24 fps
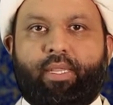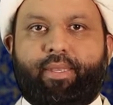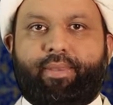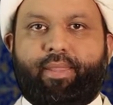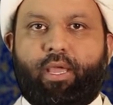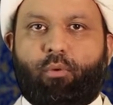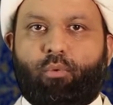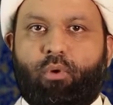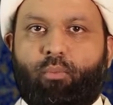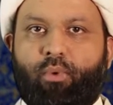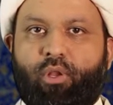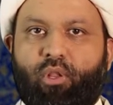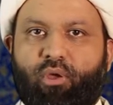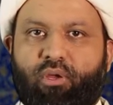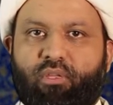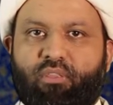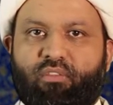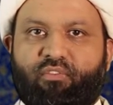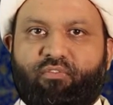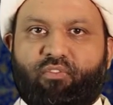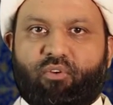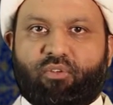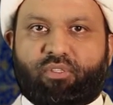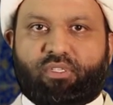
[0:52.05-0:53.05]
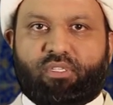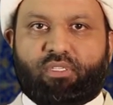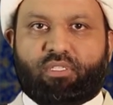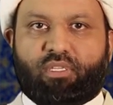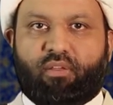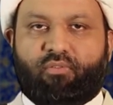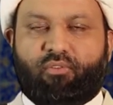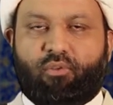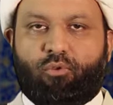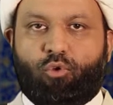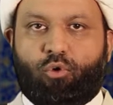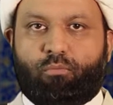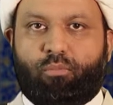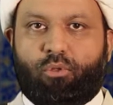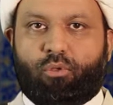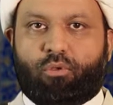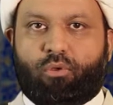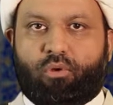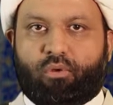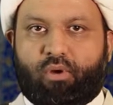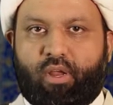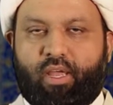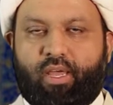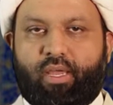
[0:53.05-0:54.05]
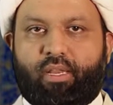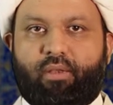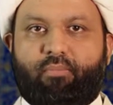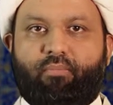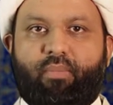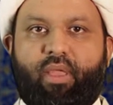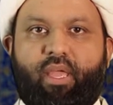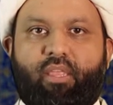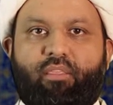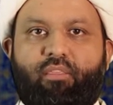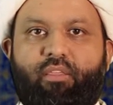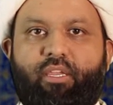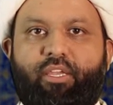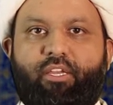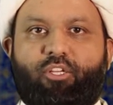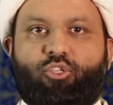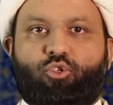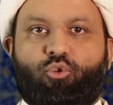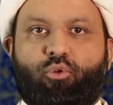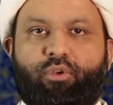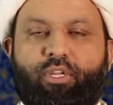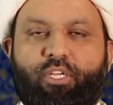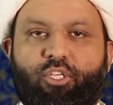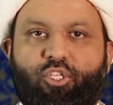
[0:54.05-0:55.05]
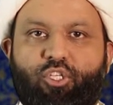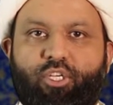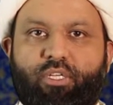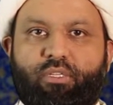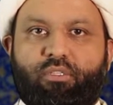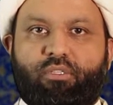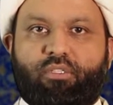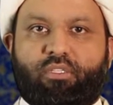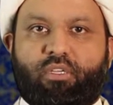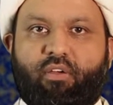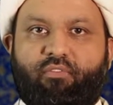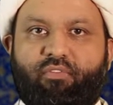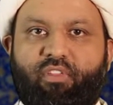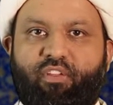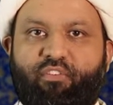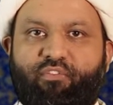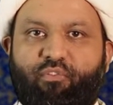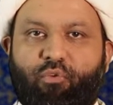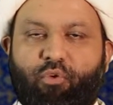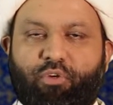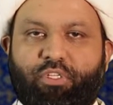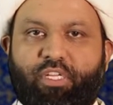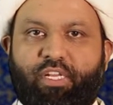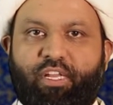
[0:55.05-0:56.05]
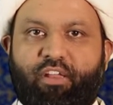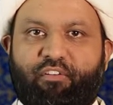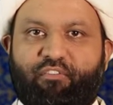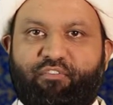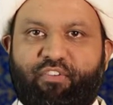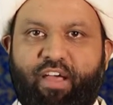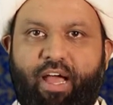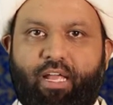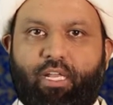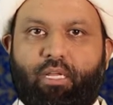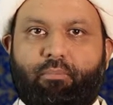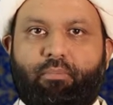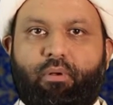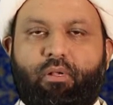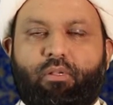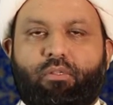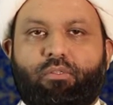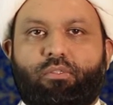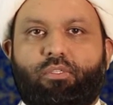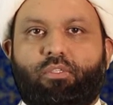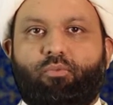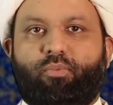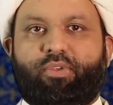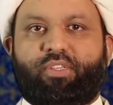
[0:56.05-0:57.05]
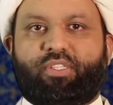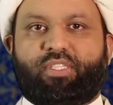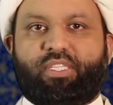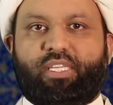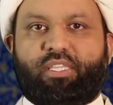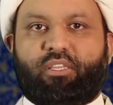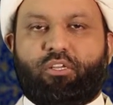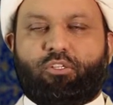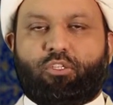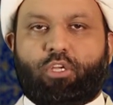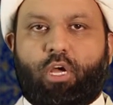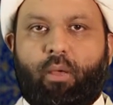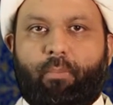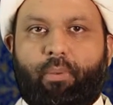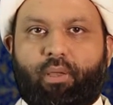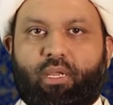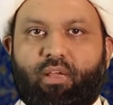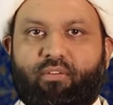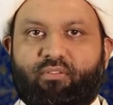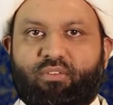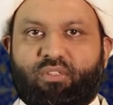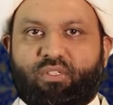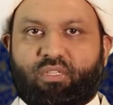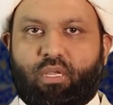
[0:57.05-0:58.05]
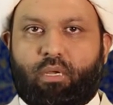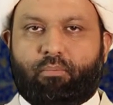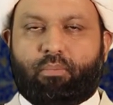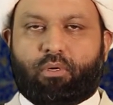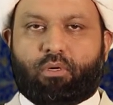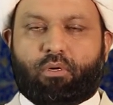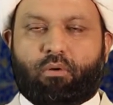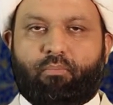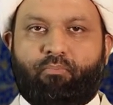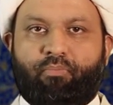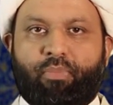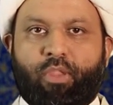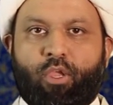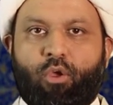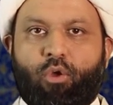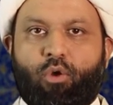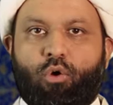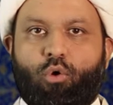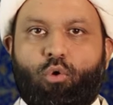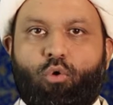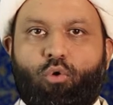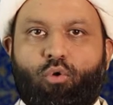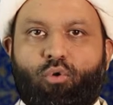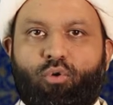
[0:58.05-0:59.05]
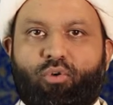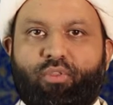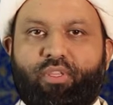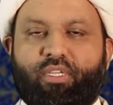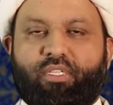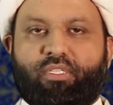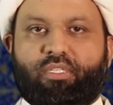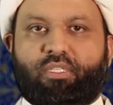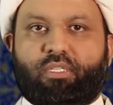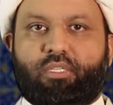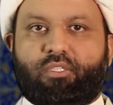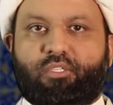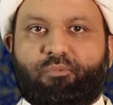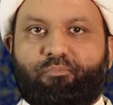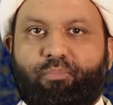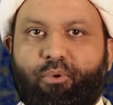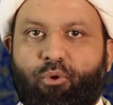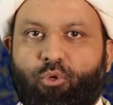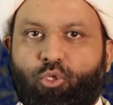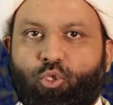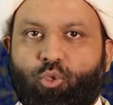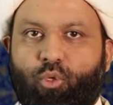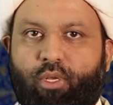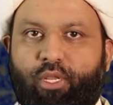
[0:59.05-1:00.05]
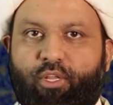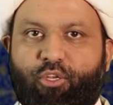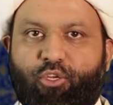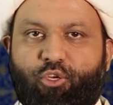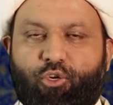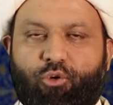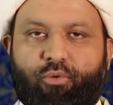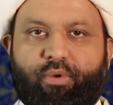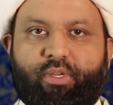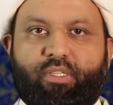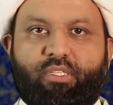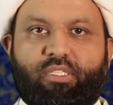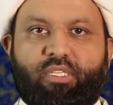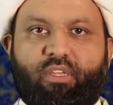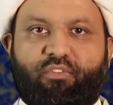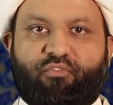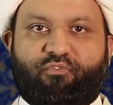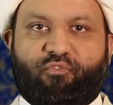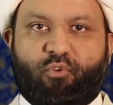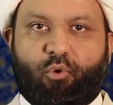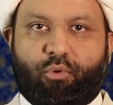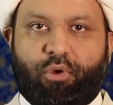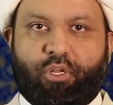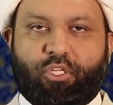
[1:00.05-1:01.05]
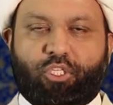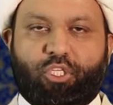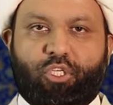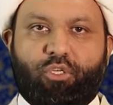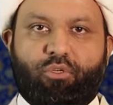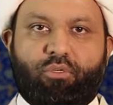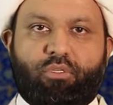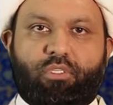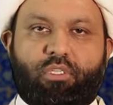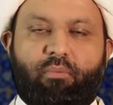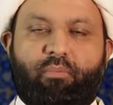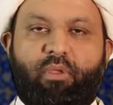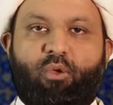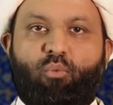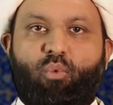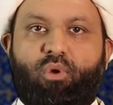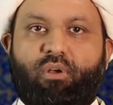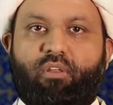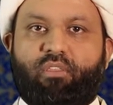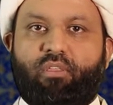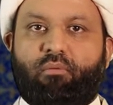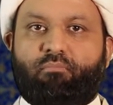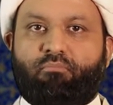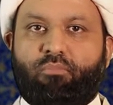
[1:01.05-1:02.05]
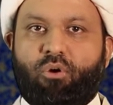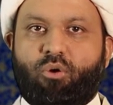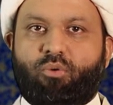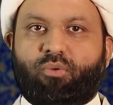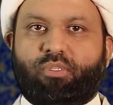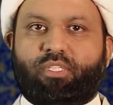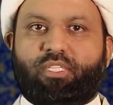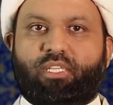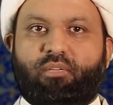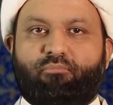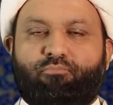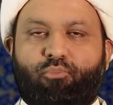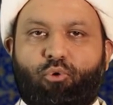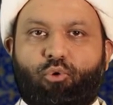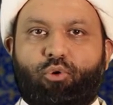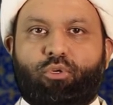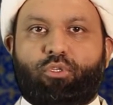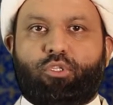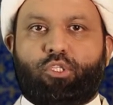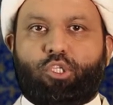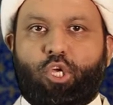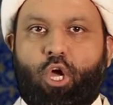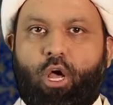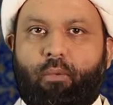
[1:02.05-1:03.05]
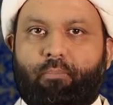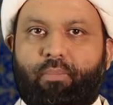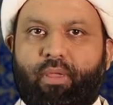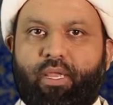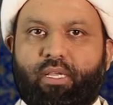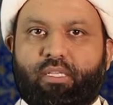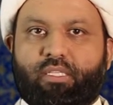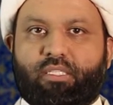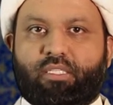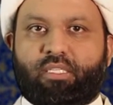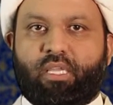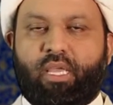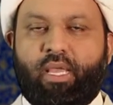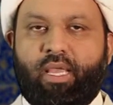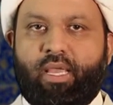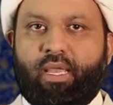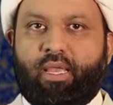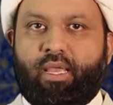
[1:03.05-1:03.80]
Now when we look in the verses of the Noble Quran and the traditions of the 14 infallibles, we see the topic of sabr, or this spiritual endurance and fortitude, to be one of the most important topics